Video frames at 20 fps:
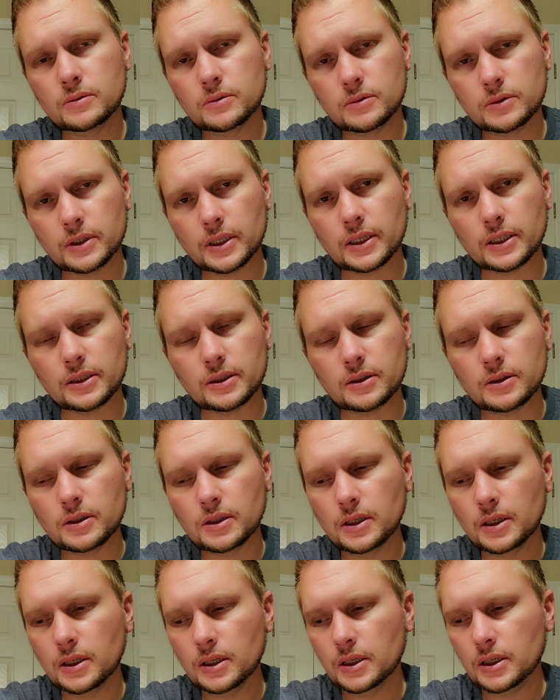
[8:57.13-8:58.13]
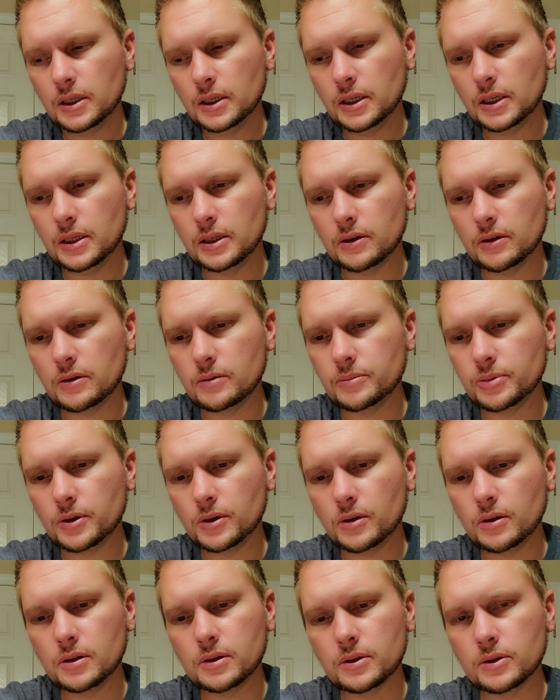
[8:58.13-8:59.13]
okay, and aren't
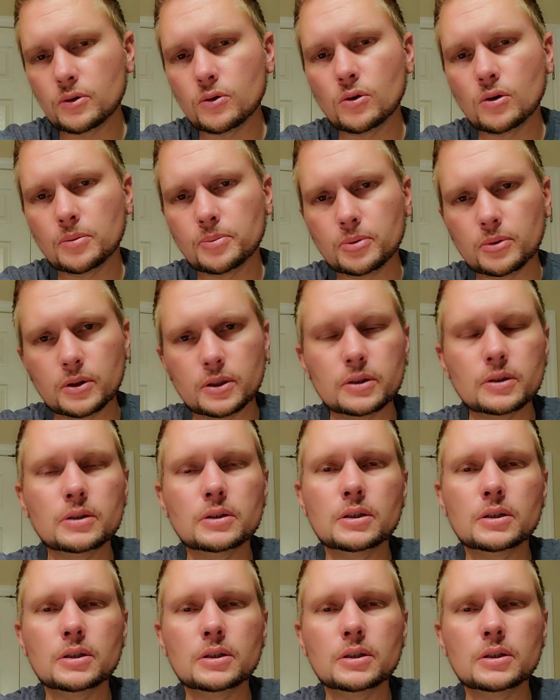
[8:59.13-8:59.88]
part of the corporate